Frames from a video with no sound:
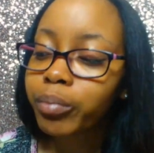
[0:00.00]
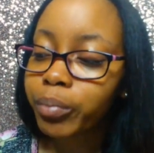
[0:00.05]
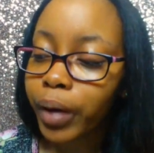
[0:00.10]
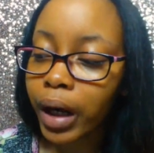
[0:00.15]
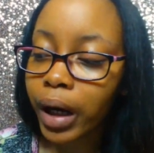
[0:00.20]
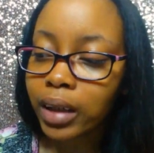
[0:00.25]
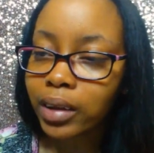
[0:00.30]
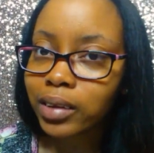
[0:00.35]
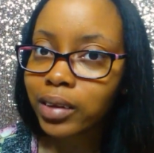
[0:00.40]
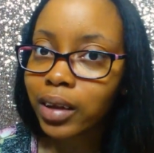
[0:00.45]

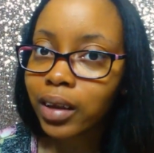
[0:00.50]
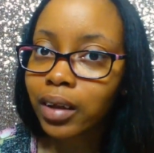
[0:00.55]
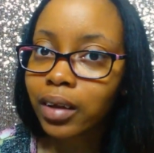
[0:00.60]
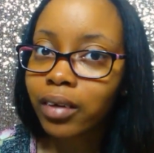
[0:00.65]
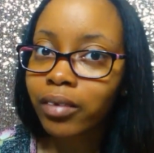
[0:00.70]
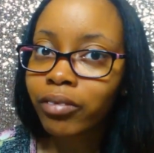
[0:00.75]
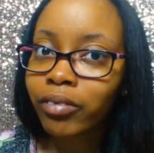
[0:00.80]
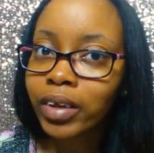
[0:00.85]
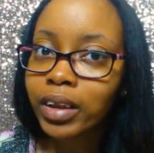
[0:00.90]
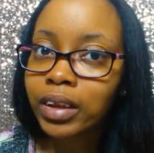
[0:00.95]
But
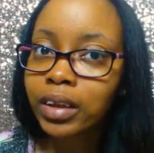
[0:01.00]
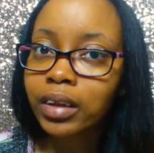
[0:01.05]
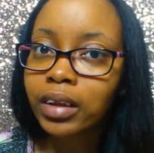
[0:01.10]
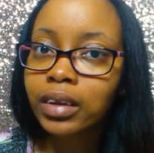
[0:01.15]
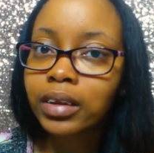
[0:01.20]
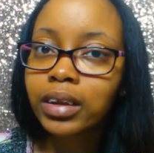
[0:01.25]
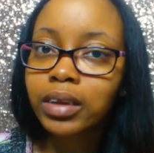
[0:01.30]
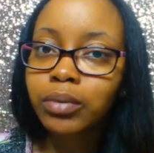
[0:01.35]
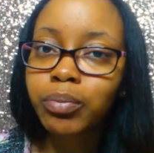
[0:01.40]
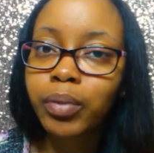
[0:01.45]
the fish
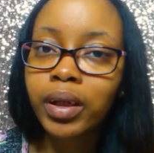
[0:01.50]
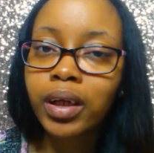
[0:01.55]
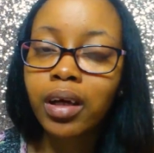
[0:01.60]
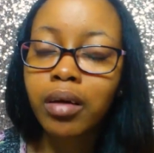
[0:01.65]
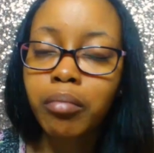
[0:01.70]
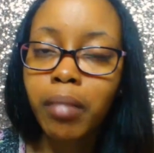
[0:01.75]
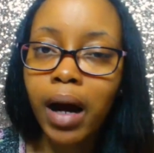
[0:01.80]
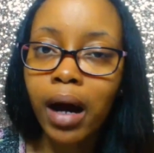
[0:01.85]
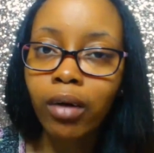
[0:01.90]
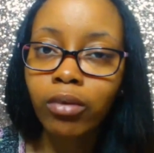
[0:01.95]
then spit
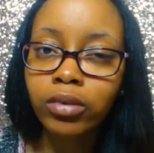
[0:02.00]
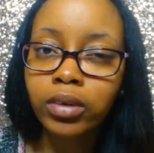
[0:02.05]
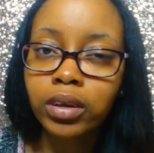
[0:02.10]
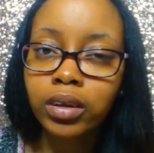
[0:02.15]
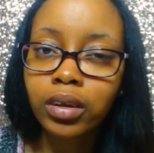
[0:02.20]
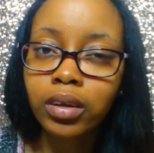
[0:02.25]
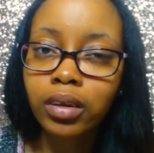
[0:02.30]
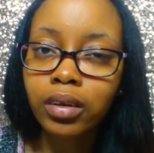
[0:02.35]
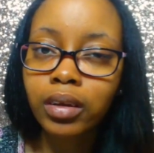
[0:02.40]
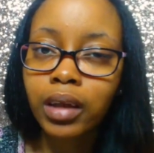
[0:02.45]
him
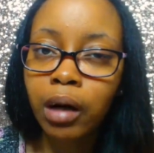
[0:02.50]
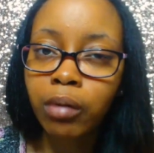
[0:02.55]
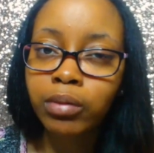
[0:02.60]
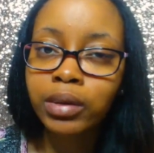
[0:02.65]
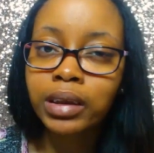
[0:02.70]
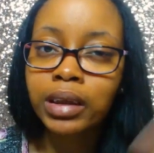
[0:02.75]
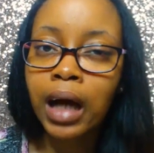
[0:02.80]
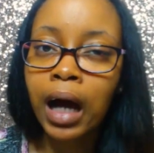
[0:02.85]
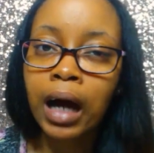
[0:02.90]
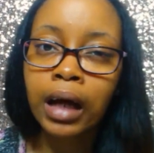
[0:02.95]
out. That
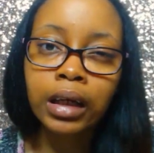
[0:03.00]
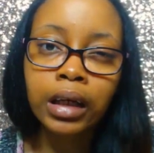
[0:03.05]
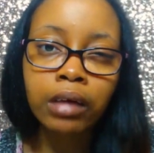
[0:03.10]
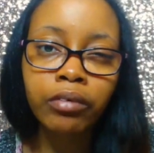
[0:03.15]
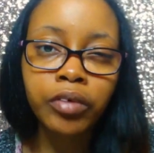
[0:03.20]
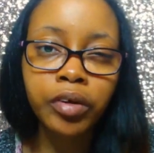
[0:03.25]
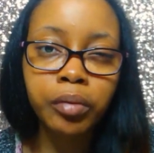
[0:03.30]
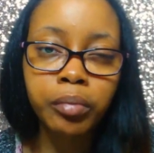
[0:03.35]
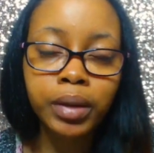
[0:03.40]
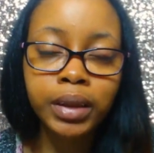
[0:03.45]
was God
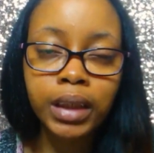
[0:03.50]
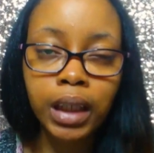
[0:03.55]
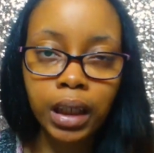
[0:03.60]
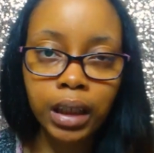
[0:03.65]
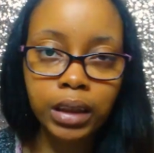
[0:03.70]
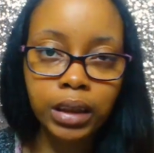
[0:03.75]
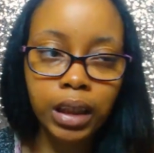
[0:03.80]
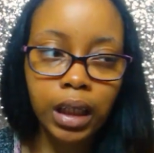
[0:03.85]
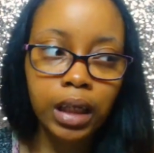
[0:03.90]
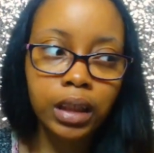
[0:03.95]
giving him a
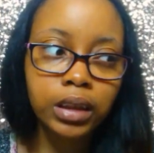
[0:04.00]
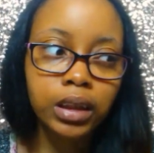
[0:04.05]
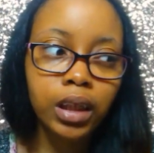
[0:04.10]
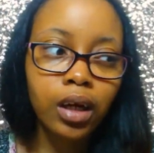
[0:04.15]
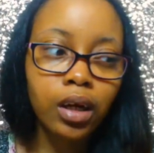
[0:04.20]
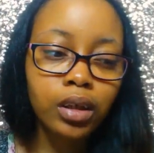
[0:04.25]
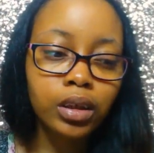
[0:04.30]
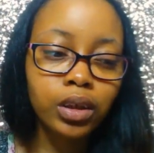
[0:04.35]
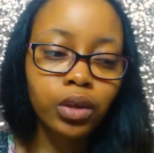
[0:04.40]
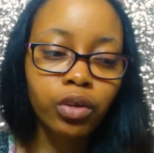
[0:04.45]
second chance.
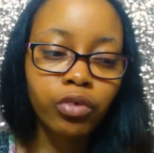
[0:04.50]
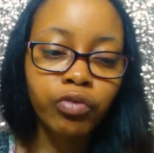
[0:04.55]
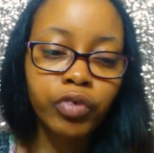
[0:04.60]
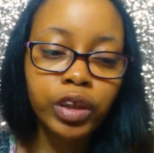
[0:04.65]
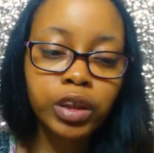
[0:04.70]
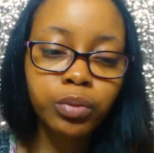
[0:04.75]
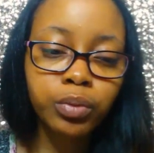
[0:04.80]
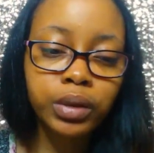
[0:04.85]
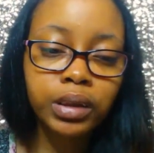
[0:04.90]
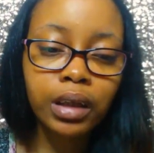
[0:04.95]
So the
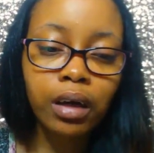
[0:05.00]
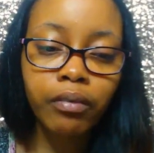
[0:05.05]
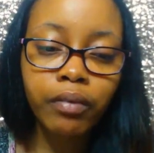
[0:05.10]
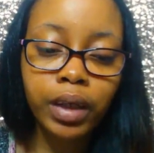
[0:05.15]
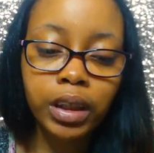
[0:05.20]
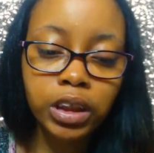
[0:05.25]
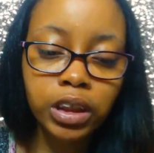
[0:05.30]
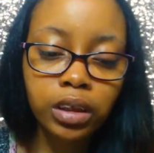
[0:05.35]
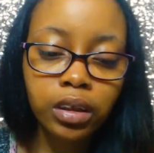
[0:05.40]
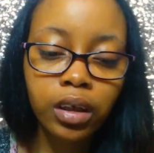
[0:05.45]
fish was
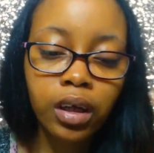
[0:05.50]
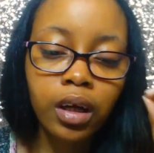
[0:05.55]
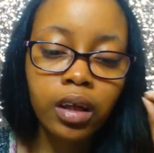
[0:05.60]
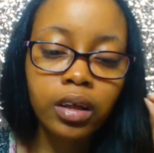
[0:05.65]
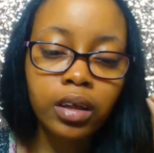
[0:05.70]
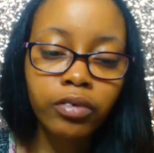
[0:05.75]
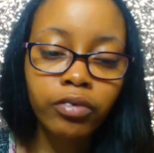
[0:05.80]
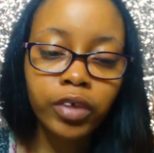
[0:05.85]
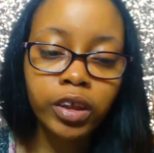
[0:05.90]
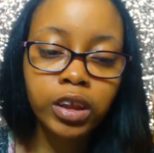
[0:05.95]
salvation.
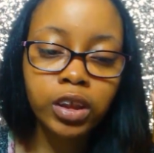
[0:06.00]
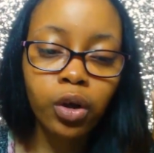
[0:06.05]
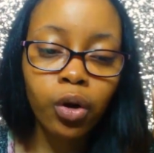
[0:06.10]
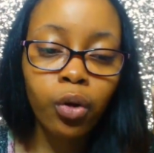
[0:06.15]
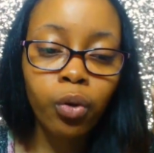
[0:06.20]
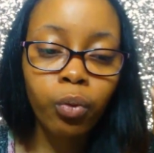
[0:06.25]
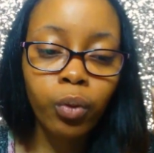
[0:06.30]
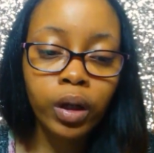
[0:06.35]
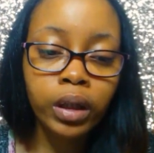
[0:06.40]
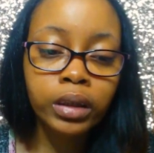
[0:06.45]
The fish
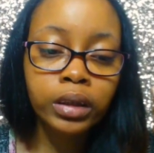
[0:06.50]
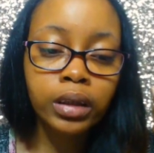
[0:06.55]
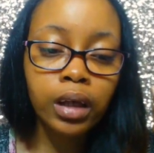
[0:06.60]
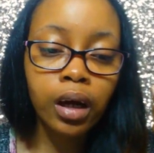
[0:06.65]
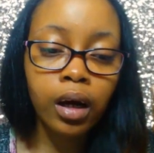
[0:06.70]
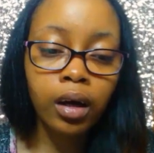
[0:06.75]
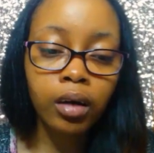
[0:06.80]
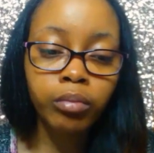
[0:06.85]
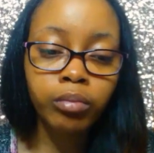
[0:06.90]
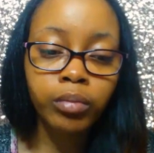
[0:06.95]
was
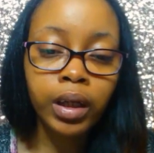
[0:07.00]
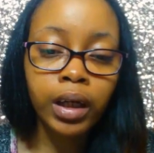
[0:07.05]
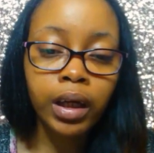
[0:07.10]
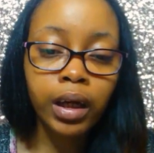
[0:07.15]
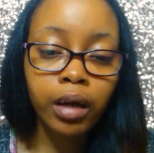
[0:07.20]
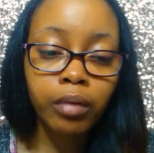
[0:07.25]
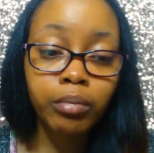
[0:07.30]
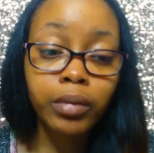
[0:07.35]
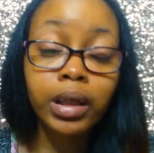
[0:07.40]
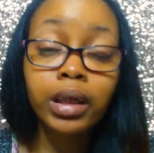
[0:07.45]
um,
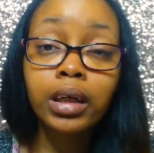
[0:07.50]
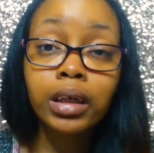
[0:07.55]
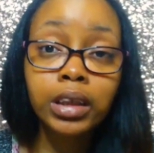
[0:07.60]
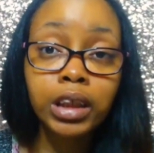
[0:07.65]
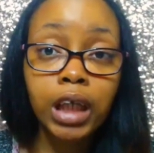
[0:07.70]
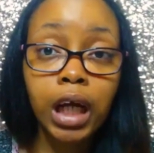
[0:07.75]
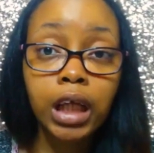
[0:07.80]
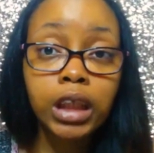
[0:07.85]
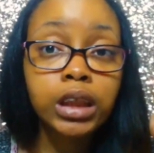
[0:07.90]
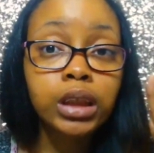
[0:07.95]
him getting a
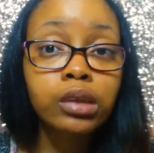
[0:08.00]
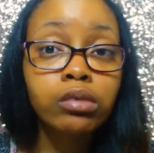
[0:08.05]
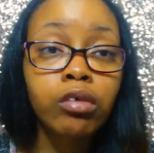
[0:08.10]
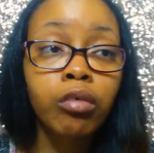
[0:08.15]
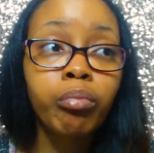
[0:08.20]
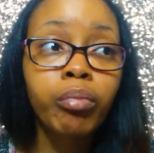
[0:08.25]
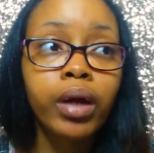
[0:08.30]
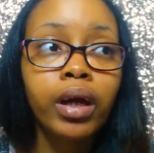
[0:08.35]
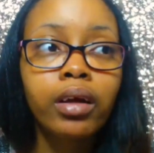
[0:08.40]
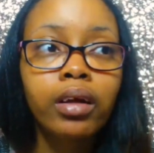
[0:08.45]
chance to
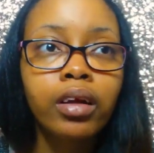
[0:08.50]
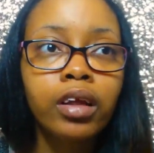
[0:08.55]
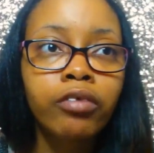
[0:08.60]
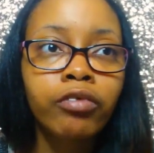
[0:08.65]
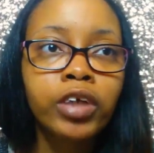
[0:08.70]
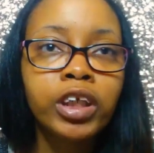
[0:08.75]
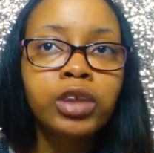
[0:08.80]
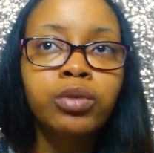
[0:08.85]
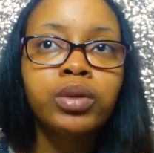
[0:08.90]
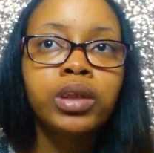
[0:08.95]
repent. The
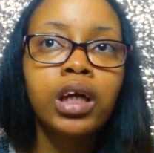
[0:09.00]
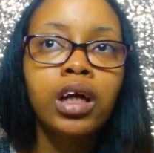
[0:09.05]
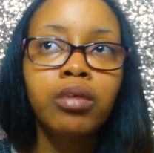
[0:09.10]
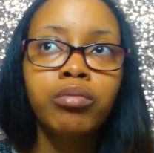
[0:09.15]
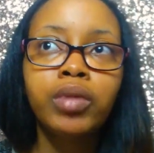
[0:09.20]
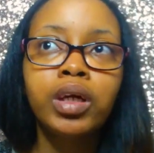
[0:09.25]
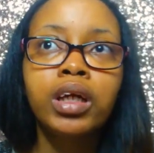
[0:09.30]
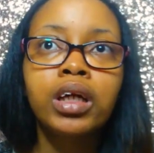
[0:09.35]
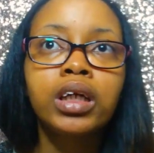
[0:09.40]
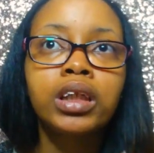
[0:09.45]
fish was
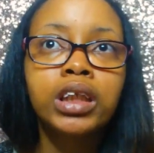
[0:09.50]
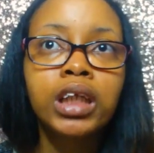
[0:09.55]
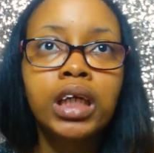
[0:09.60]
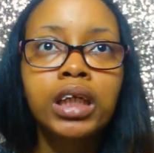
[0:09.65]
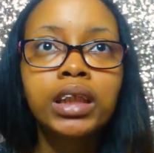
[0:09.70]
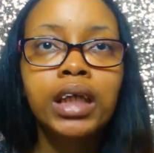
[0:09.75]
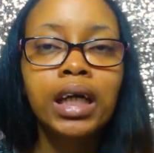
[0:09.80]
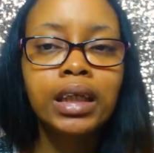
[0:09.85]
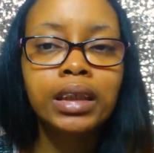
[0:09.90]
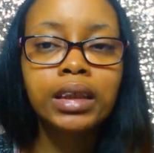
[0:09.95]
him getting a
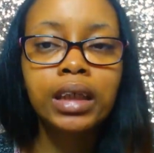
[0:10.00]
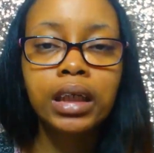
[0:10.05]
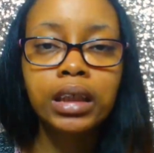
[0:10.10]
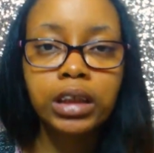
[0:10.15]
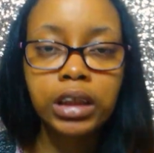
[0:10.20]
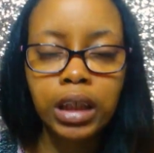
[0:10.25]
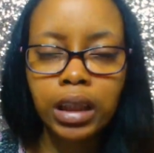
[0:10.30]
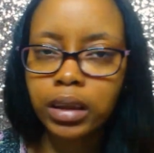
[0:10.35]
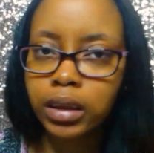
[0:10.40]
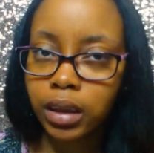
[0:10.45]
chance at a
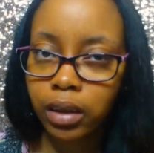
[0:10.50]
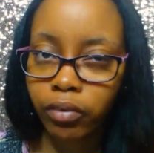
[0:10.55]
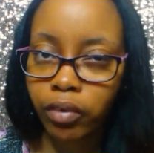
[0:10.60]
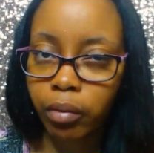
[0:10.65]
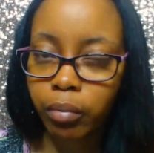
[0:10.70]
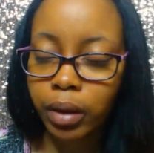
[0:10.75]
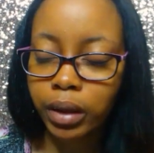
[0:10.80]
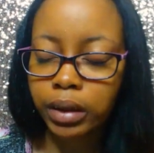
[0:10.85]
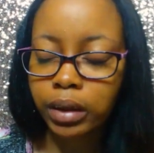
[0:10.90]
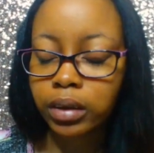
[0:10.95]
second chance, if
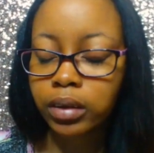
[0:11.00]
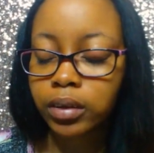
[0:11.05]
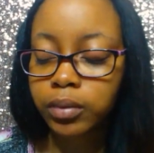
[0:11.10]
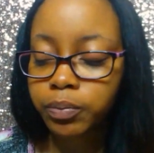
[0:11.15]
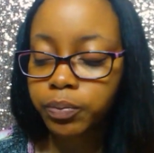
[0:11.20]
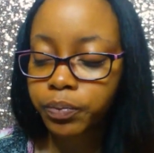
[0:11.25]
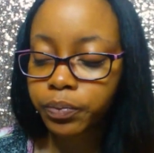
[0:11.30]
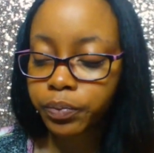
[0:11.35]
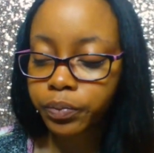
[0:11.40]
that makes sense.